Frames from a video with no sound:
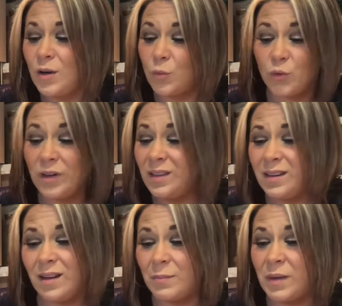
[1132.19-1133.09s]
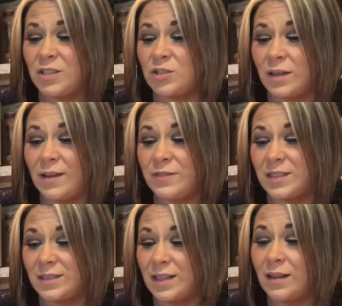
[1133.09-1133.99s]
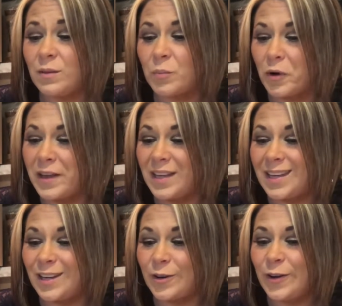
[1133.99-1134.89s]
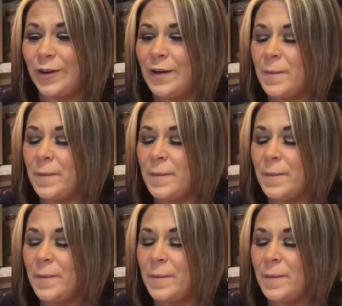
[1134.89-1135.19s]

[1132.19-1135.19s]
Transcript: Really not much left to celebrate here.